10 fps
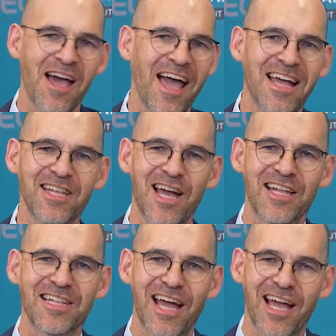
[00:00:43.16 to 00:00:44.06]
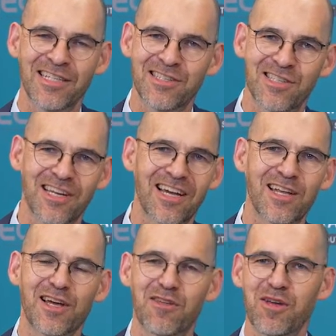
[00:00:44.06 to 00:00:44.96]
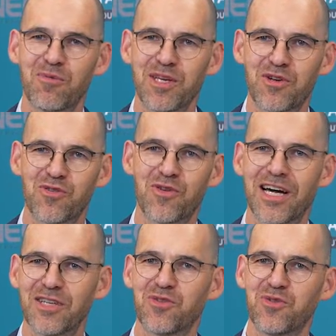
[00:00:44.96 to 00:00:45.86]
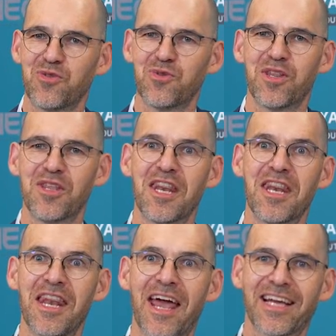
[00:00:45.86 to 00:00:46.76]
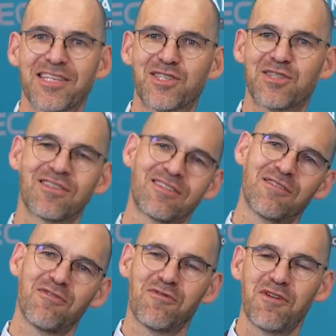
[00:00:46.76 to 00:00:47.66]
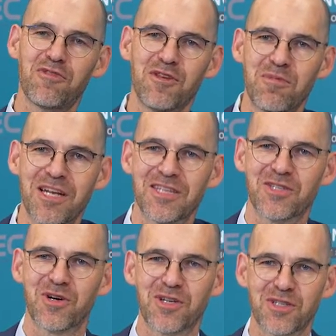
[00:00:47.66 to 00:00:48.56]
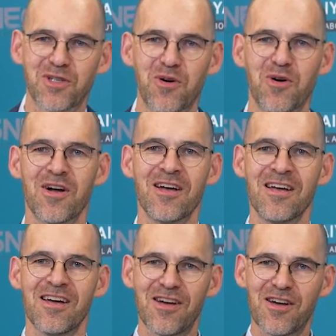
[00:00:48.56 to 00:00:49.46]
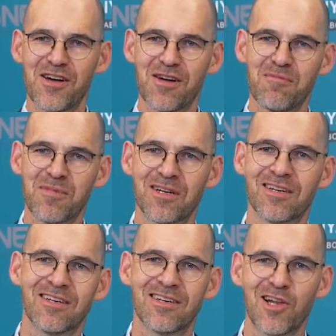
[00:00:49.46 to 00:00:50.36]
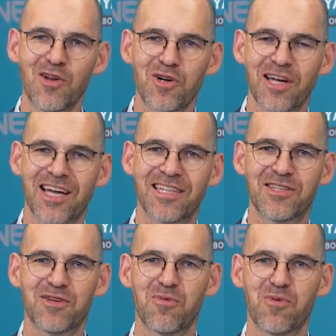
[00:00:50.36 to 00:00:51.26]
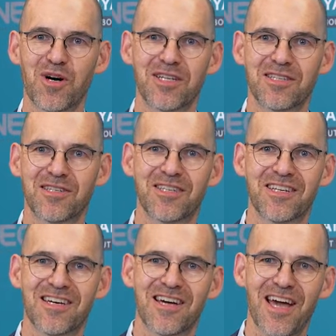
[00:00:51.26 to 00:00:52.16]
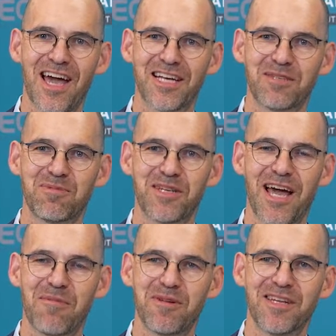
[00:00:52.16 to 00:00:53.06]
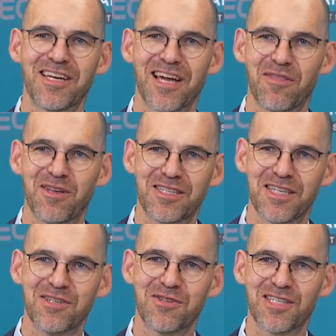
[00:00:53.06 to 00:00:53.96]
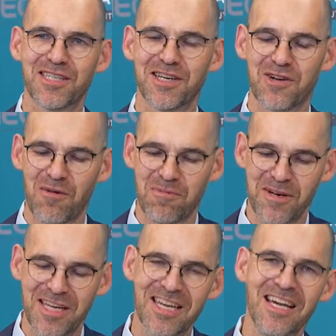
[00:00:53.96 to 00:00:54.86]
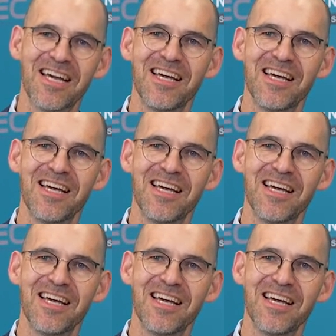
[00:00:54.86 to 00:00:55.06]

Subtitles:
and I think we try to do in the next 15 minutes or so a look at what has been happening at this interesting company